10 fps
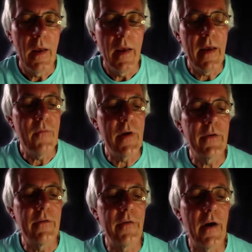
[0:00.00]
If we
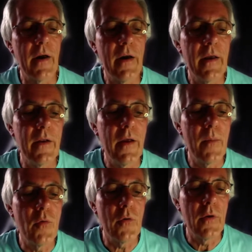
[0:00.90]
get a fire in
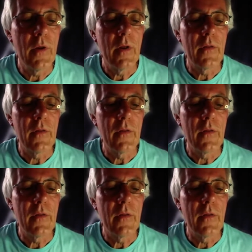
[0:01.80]
Hebron,